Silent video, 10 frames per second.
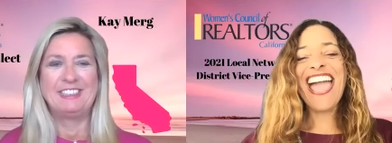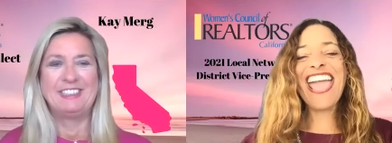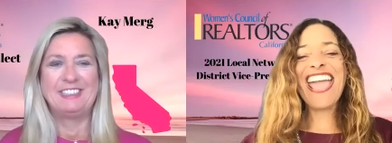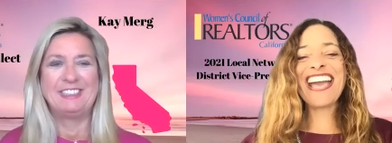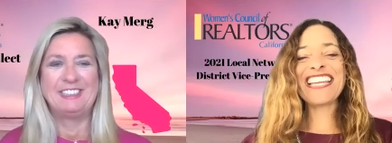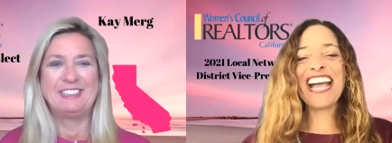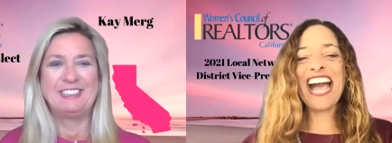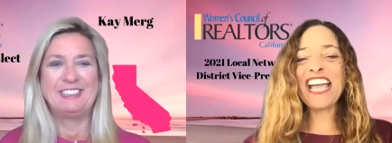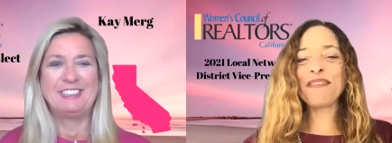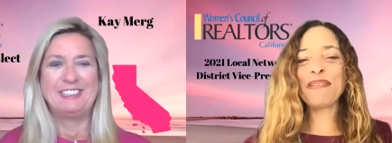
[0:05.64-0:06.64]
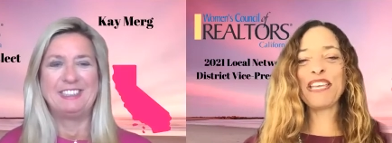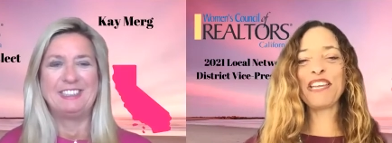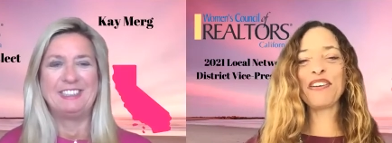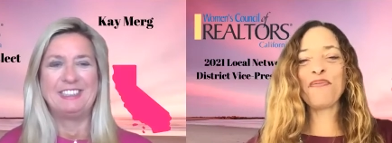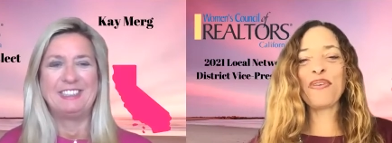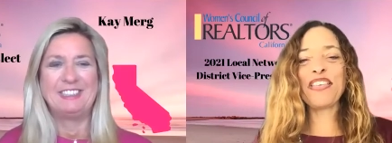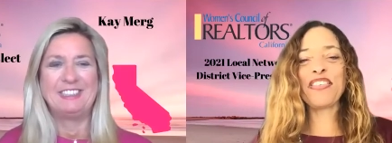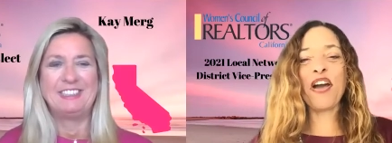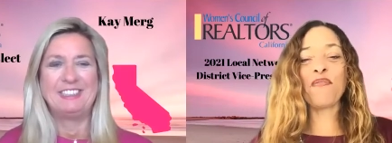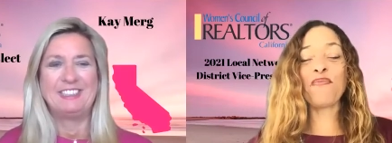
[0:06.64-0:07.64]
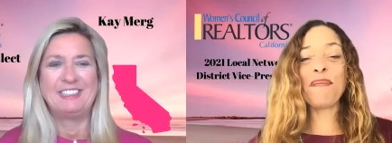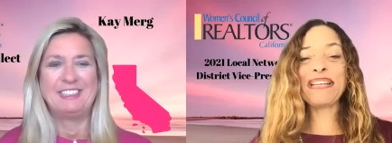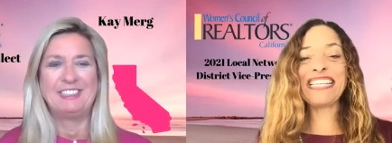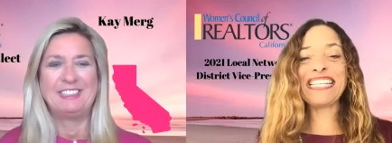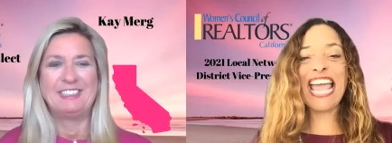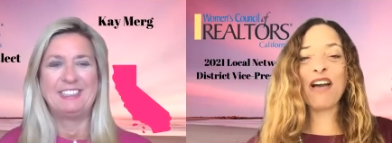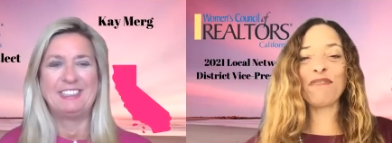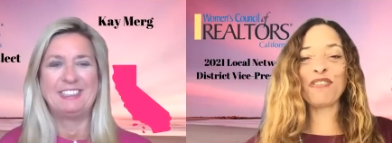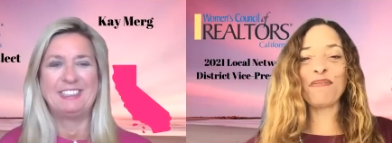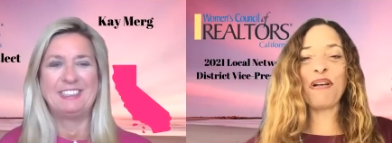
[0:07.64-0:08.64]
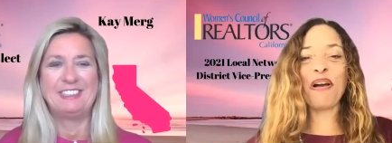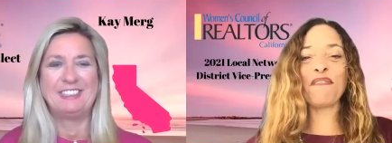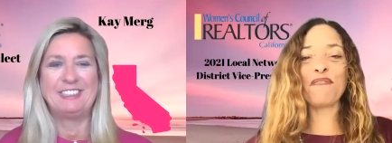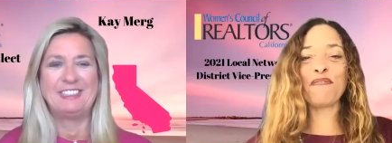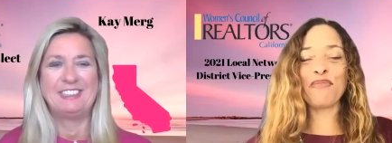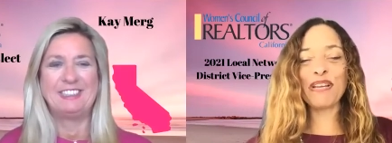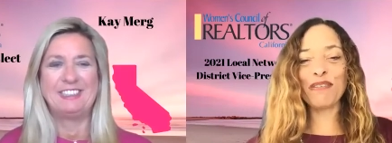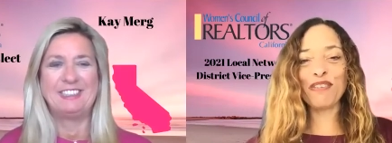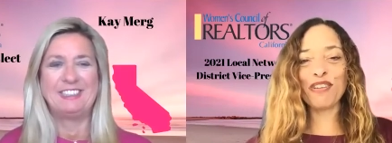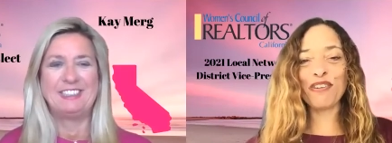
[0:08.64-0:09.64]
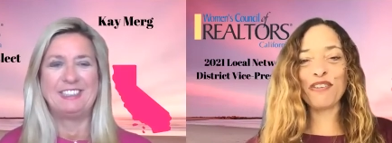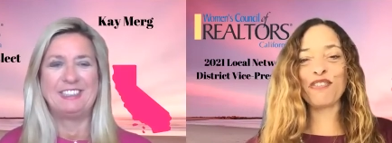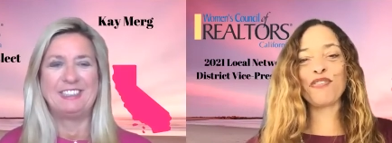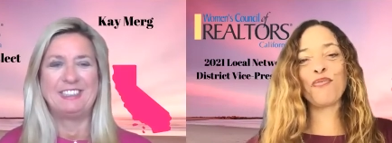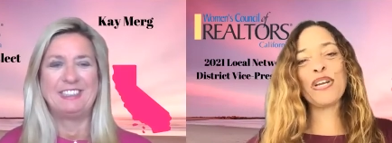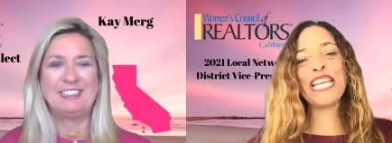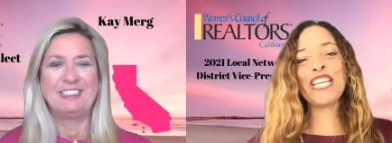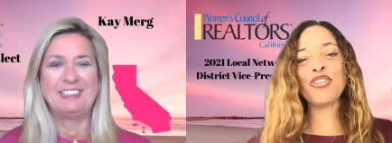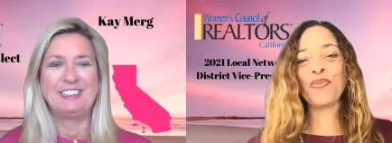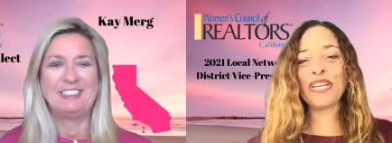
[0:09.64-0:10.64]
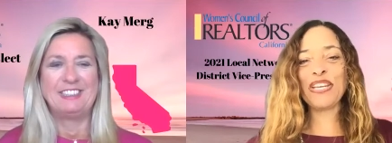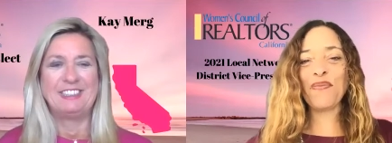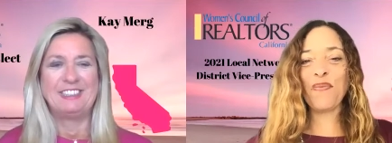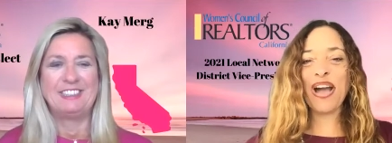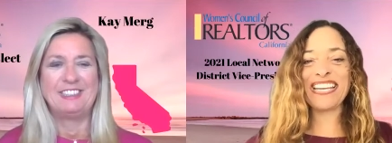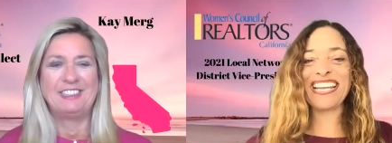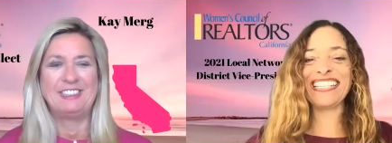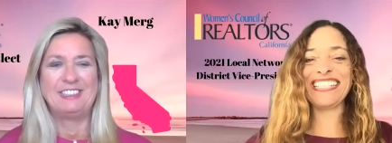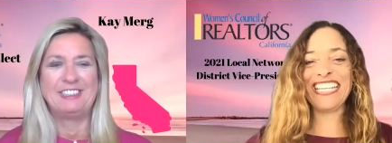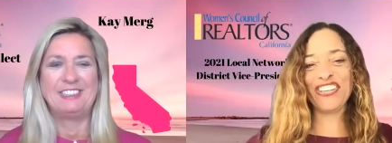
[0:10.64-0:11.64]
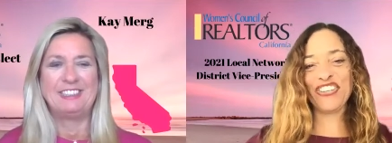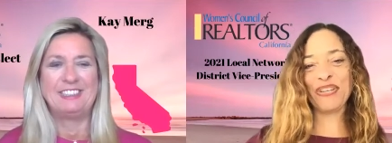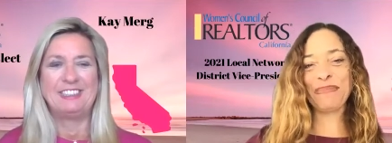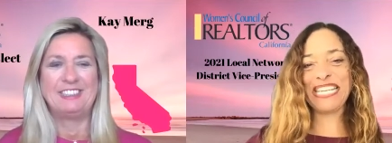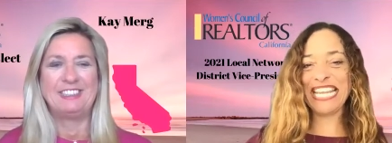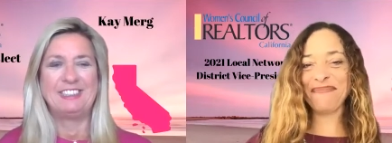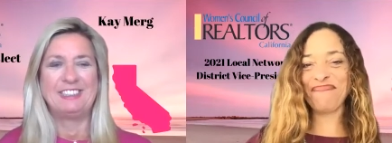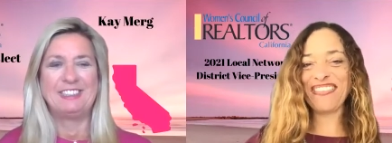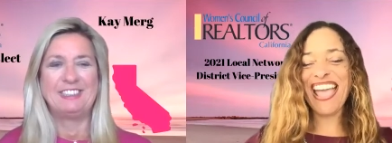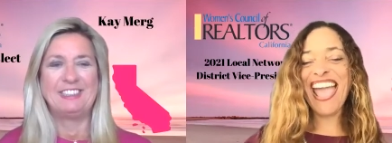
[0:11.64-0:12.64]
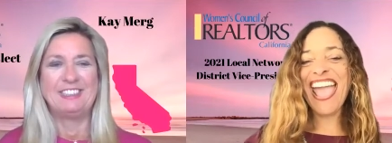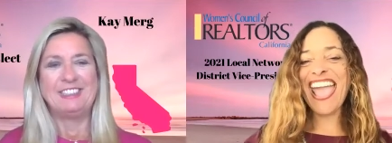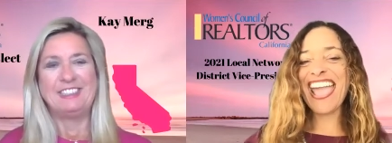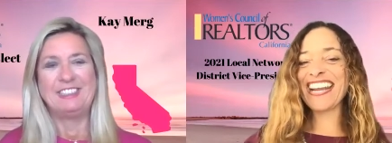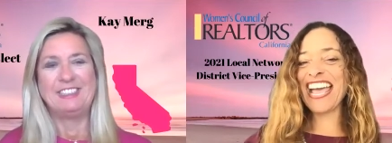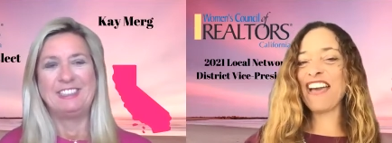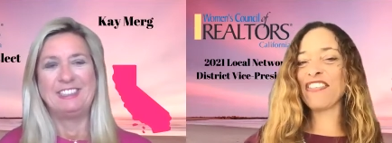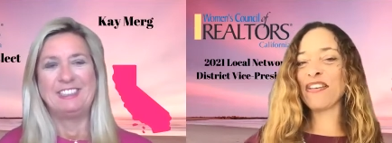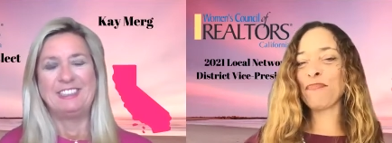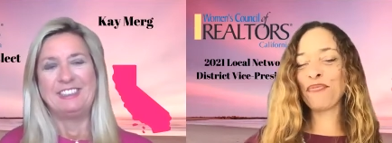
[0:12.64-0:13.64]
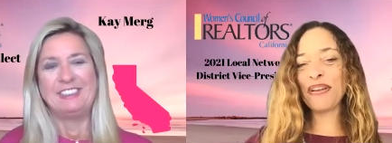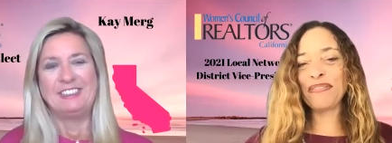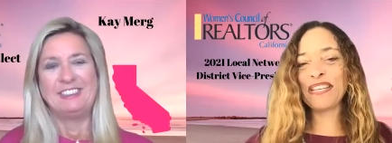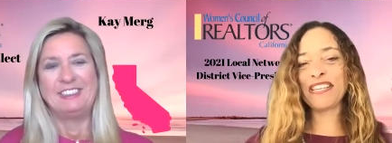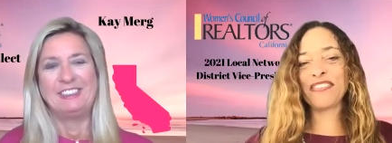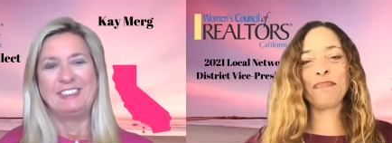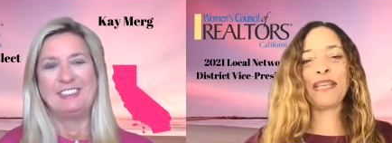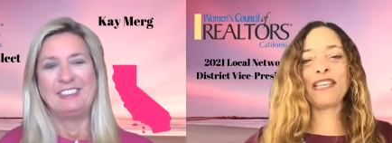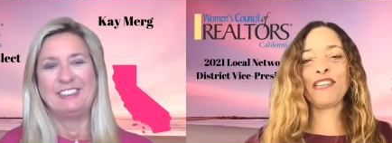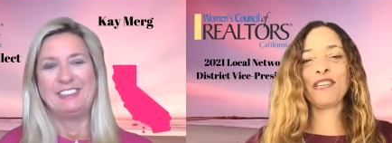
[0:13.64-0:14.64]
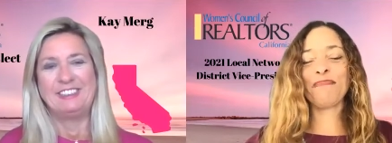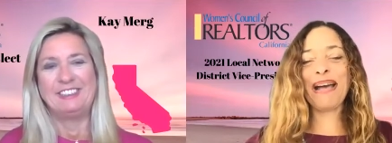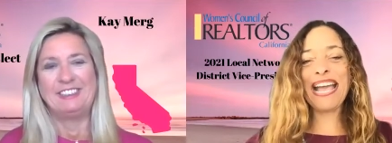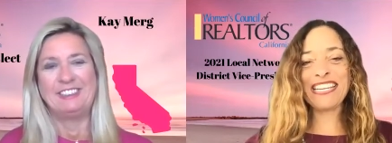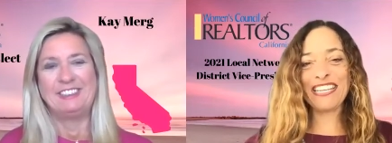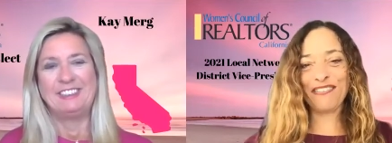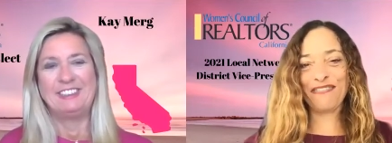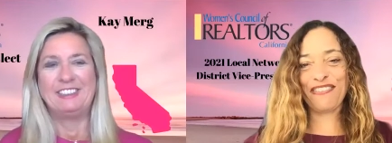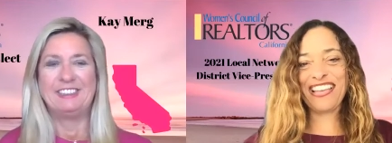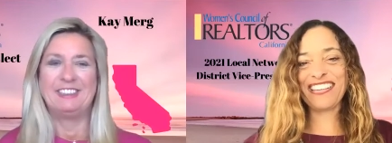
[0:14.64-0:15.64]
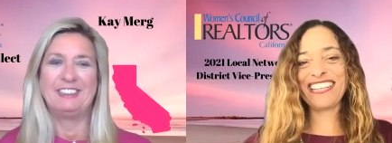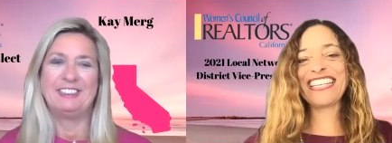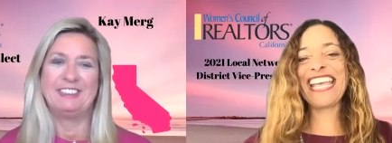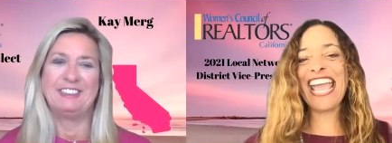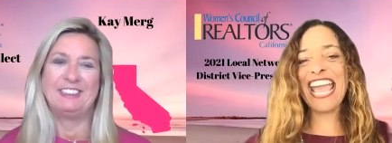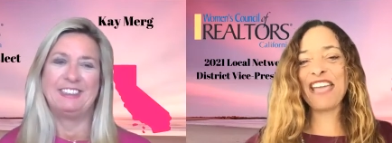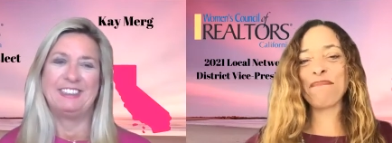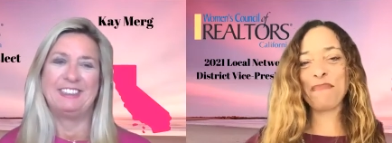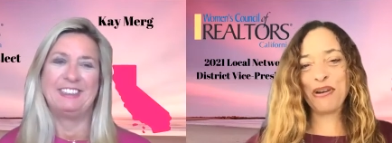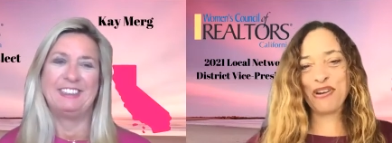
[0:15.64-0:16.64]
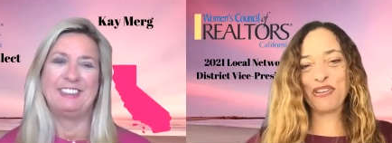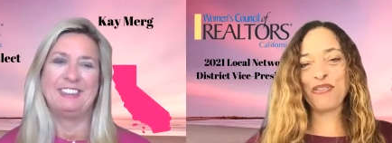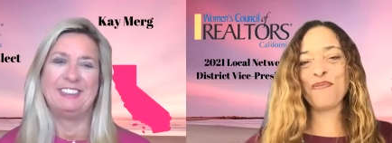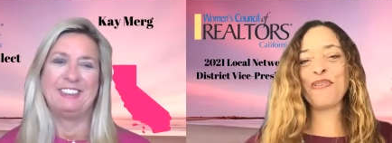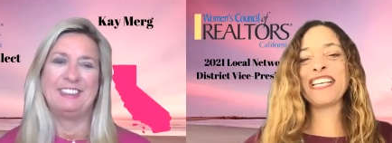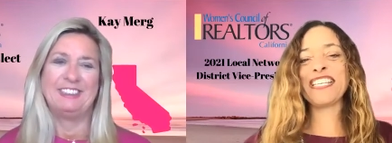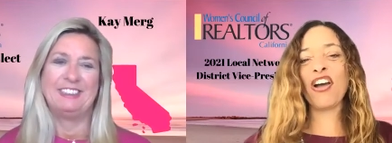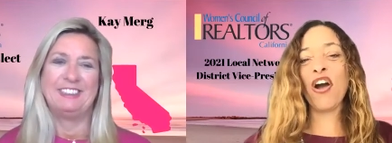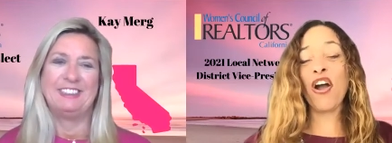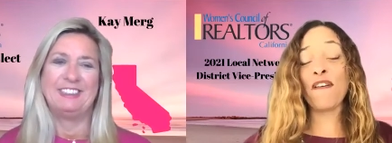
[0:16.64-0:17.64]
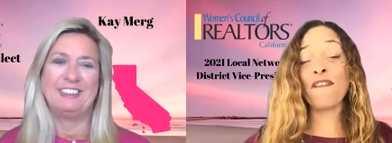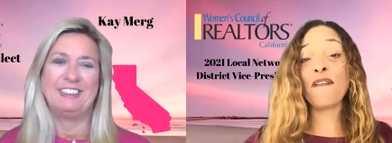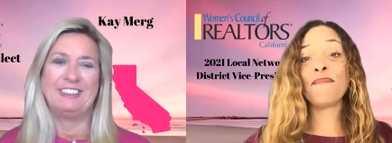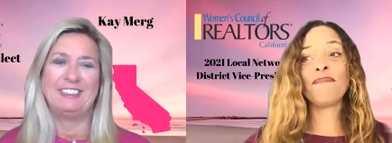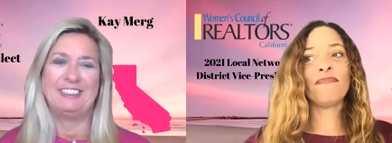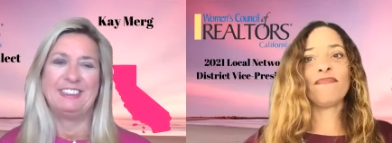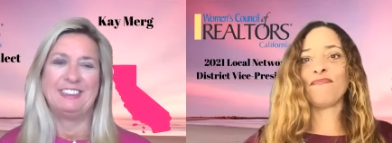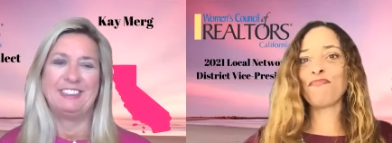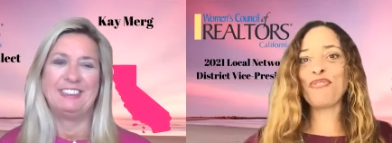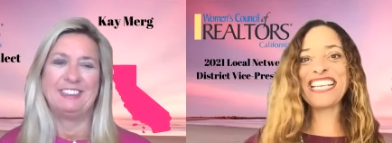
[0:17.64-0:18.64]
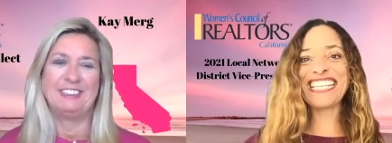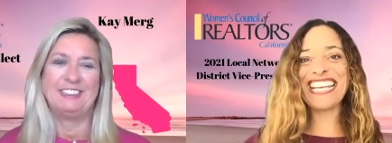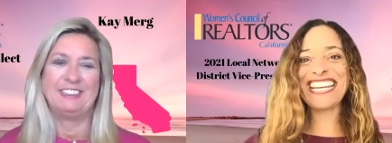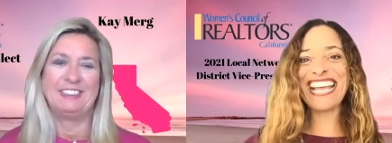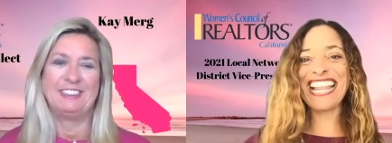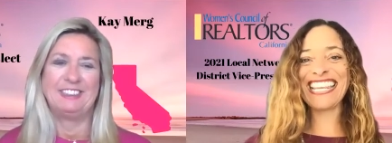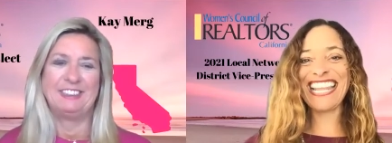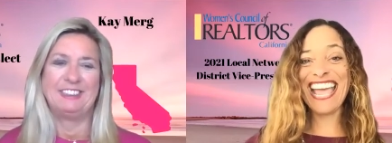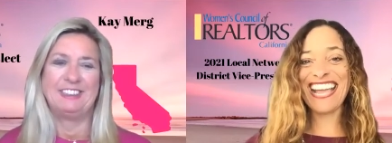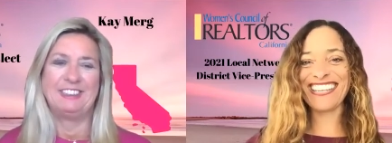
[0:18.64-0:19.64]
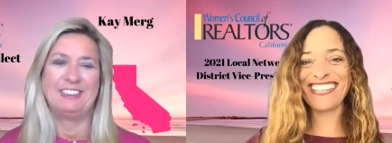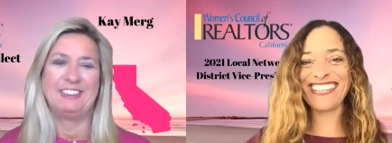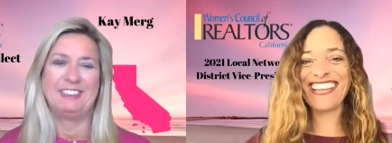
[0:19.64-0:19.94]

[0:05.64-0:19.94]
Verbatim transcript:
Speaker 1: And I am here with our Women's Council of Realtors 2021 leadership team. And I have the privilege of speaking to my dear friend, Kay Merg, who is our president elect.